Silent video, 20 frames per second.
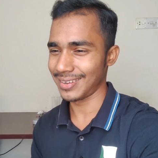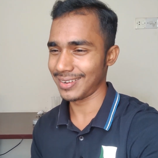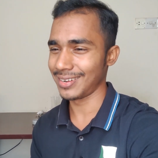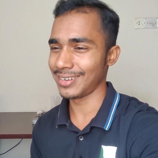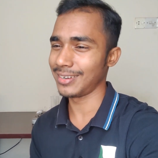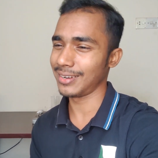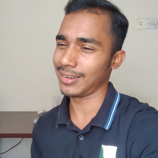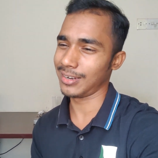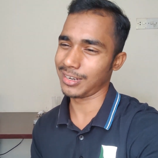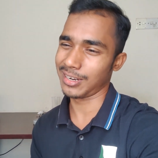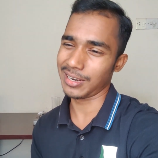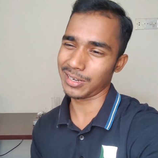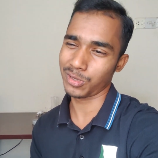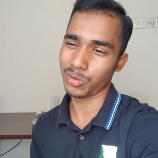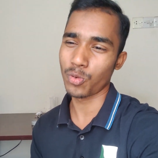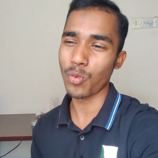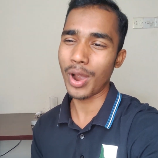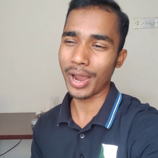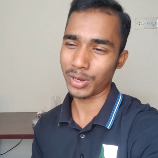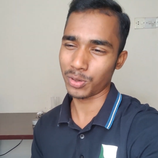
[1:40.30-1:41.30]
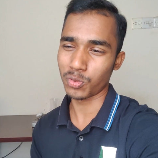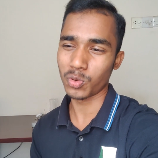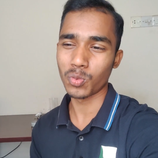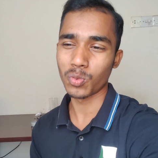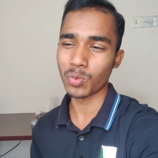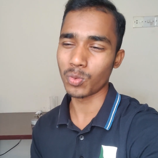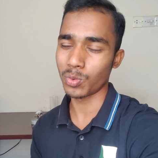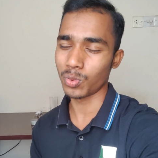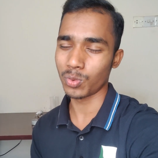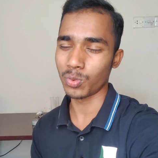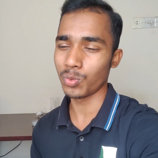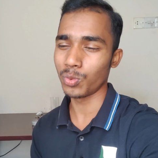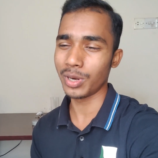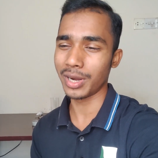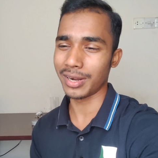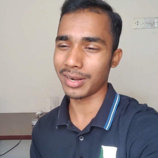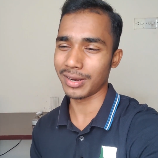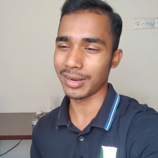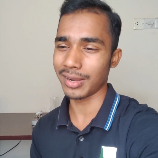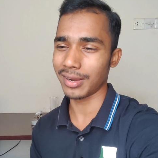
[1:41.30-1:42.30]
It's quite
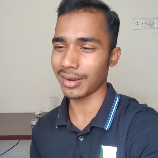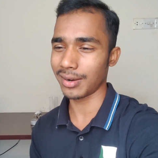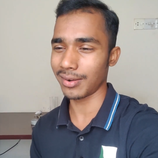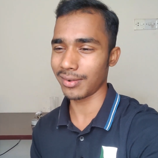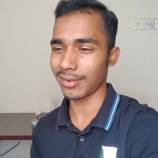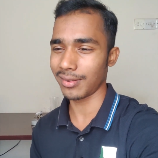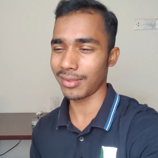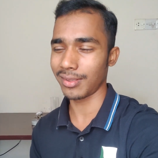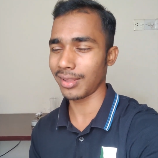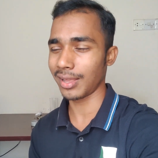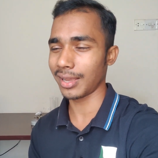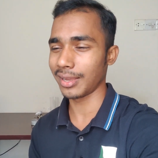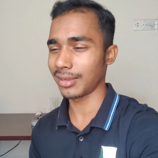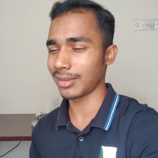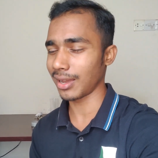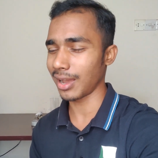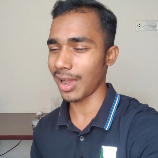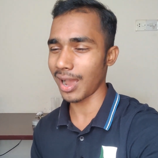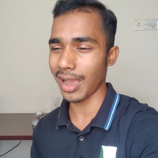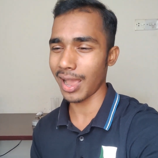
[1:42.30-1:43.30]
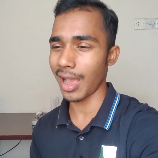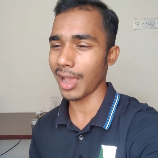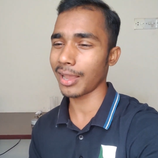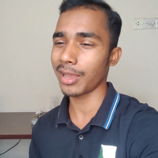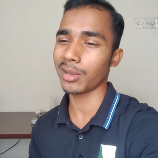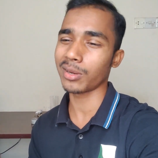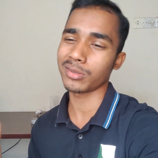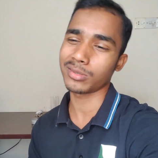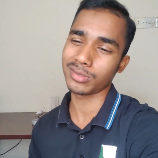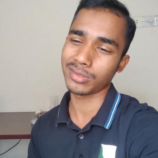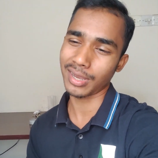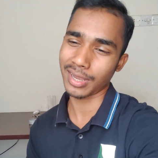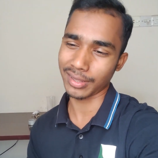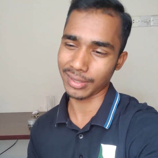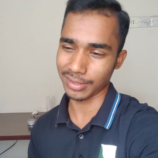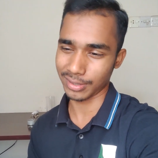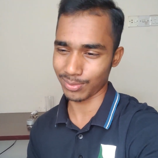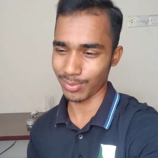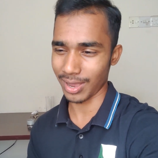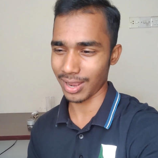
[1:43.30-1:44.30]
weird. Like, I cannot say
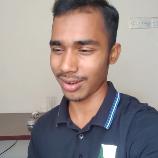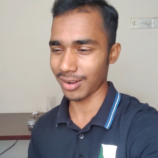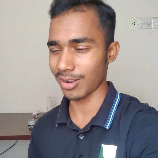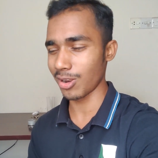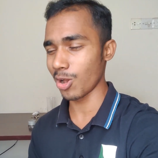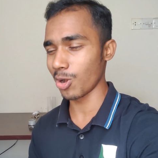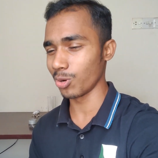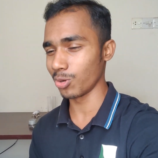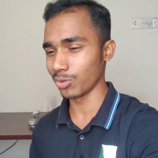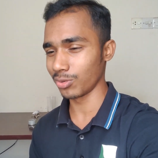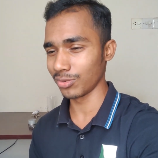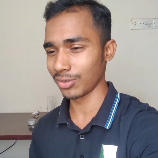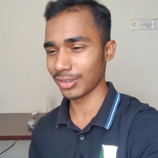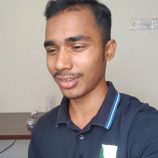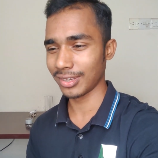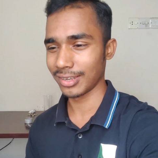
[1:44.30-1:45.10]
this, man. No.